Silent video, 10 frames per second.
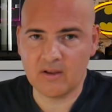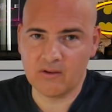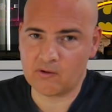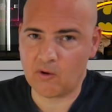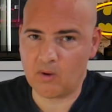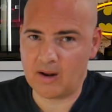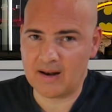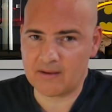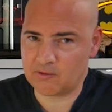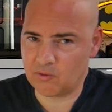so
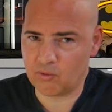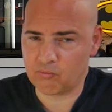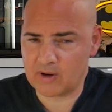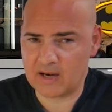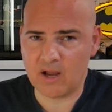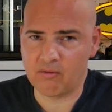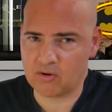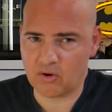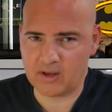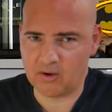unless you're really
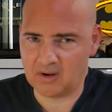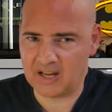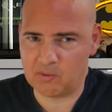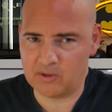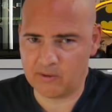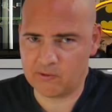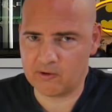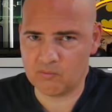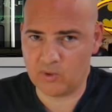overclocking on liquid nitrogen,